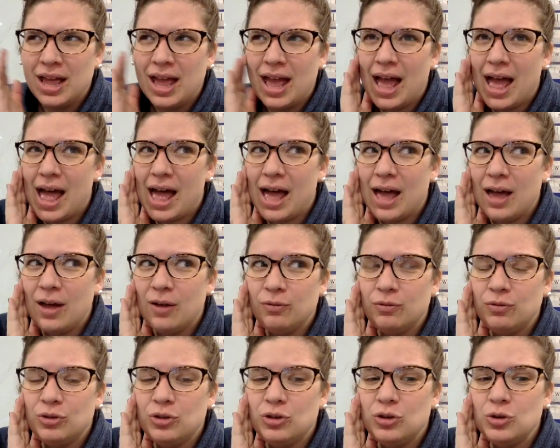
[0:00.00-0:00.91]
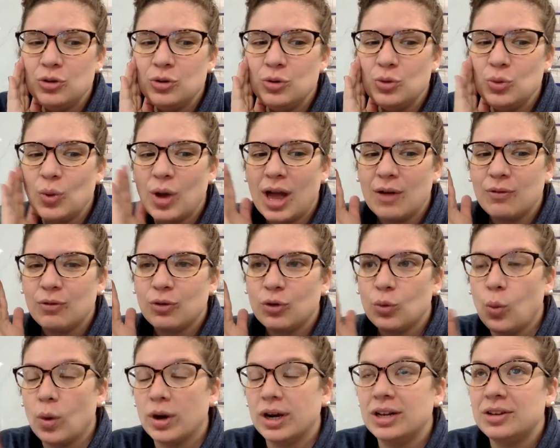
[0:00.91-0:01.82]
Have you ever
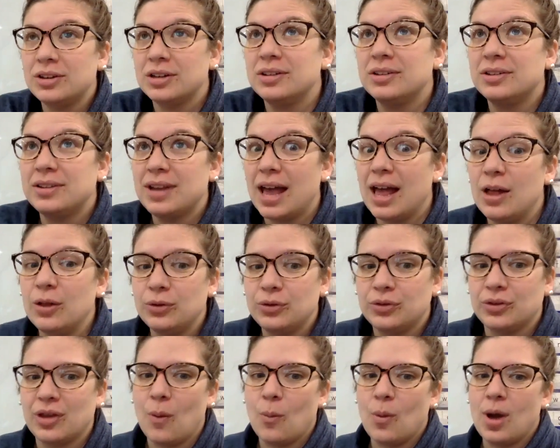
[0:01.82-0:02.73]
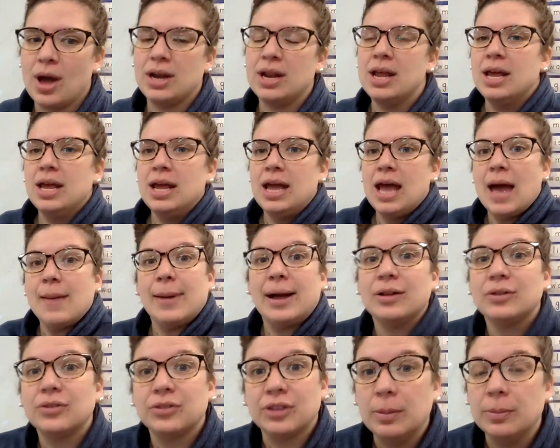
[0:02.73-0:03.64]
wanted to tell someone
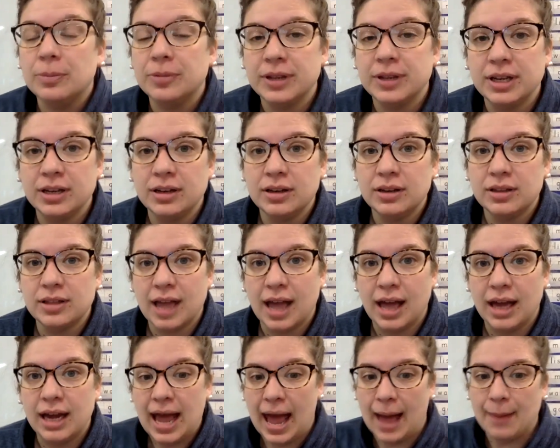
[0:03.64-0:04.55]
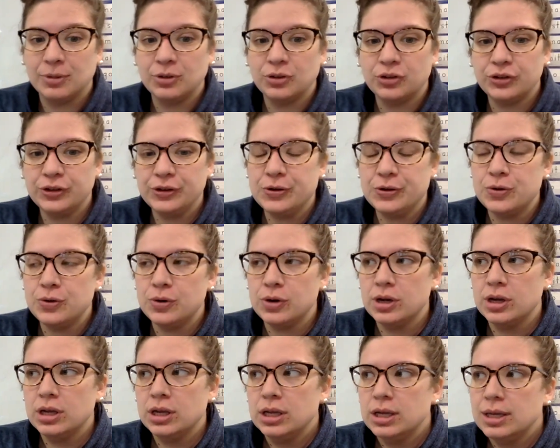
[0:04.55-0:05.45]
about something that happened to you
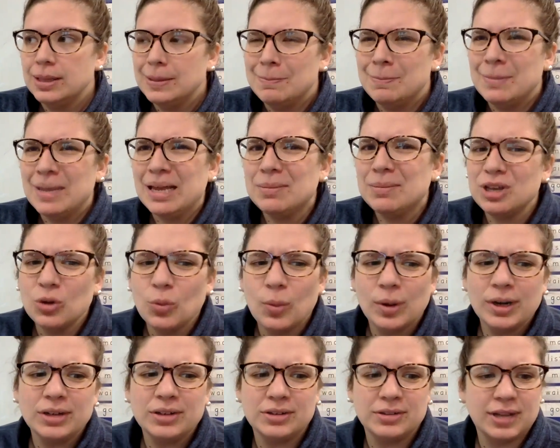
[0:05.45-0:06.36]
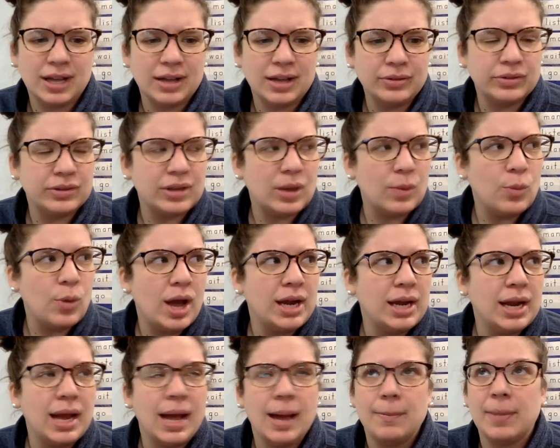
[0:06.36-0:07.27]
Maybe you wanted to tell
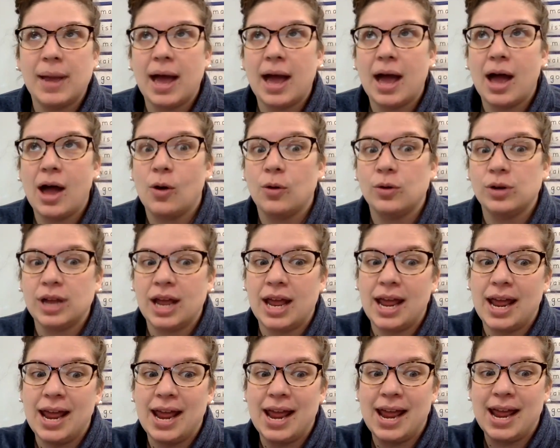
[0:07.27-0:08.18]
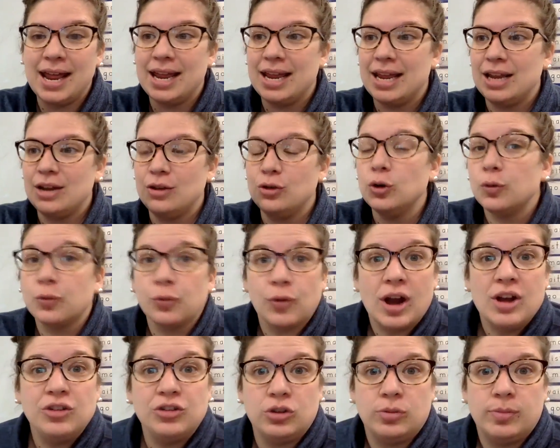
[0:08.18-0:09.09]
someone about a new
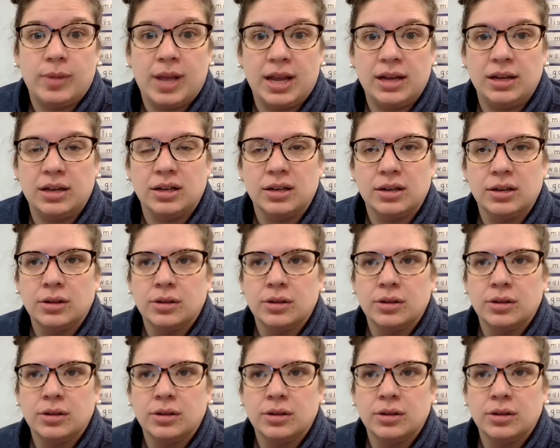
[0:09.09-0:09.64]
friend you made,